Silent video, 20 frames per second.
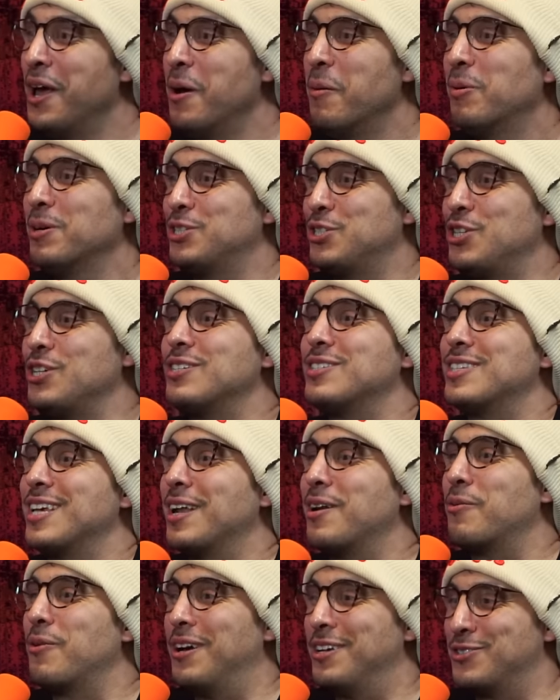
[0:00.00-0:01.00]
But she
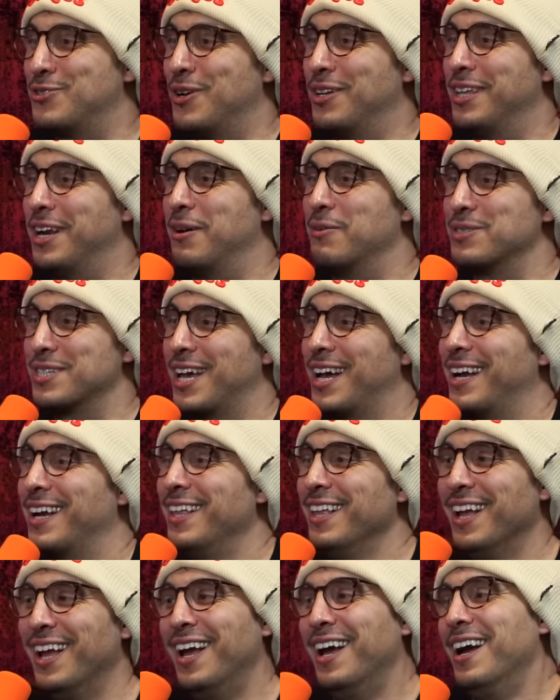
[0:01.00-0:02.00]
said a restaurant that I was like,
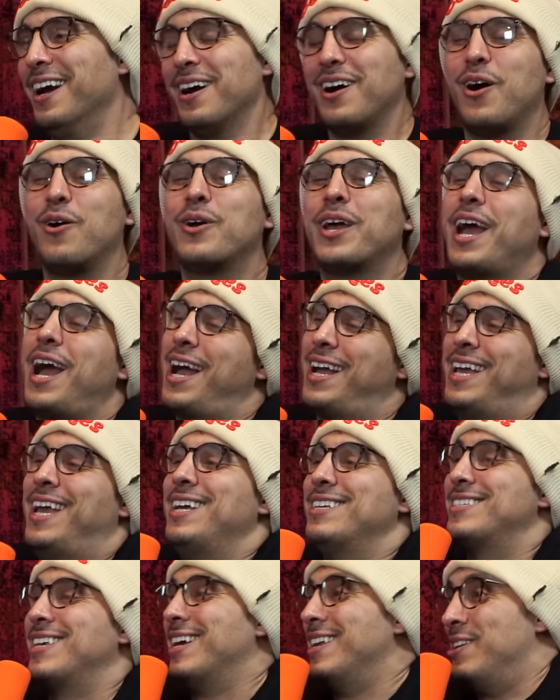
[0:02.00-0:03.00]
okay, I
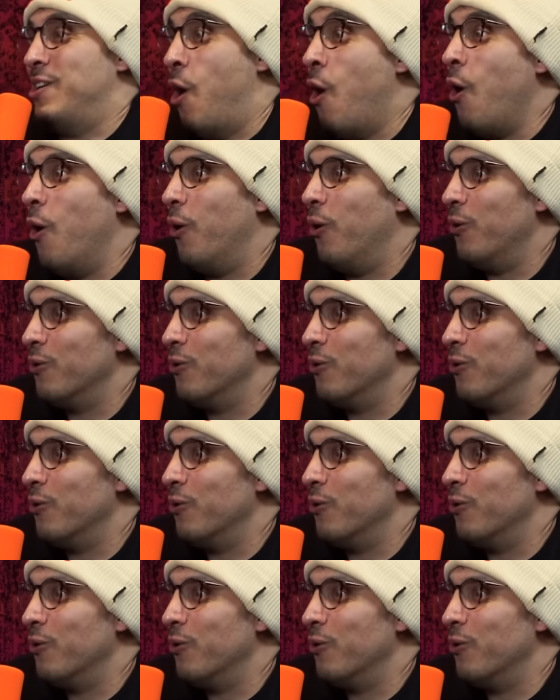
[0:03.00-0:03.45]
can't say no.